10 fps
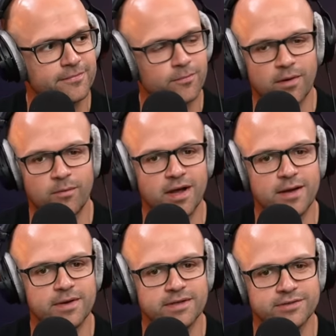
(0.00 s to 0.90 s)
Why
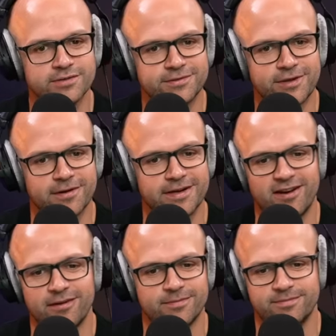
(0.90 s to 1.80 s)
are we just going,
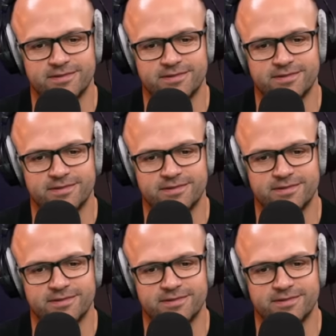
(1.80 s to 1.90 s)
oh,